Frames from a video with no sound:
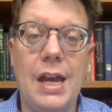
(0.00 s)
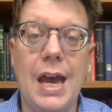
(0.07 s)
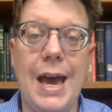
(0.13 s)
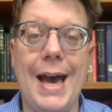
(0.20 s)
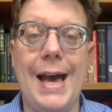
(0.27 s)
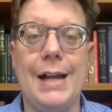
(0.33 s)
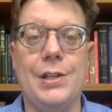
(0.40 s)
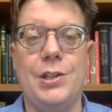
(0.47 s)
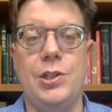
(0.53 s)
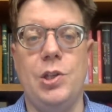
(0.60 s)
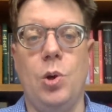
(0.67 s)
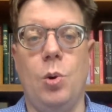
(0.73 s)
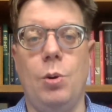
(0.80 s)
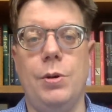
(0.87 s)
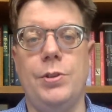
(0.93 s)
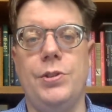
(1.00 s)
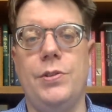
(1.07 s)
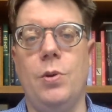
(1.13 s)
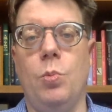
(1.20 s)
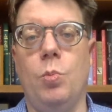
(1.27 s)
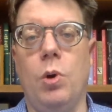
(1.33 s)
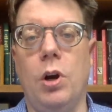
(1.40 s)
acts towards the
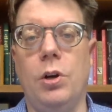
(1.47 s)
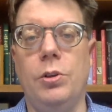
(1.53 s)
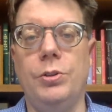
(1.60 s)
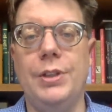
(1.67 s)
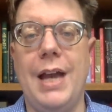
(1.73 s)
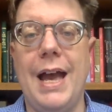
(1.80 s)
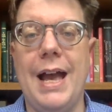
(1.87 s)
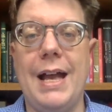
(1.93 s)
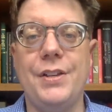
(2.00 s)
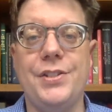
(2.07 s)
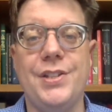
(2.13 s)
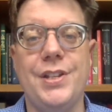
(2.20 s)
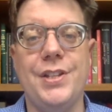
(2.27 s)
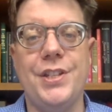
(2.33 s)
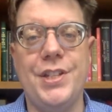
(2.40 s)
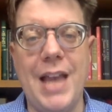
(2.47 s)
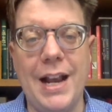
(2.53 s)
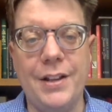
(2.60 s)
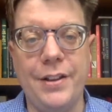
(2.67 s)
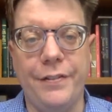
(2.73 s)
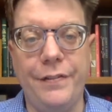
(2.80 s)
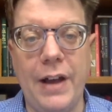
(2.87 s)
world as
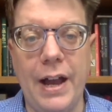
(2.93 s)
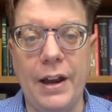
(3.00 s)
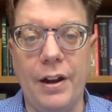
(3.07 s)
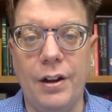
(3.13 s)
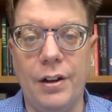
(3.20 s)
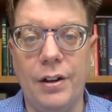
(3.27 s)
Sanctifier.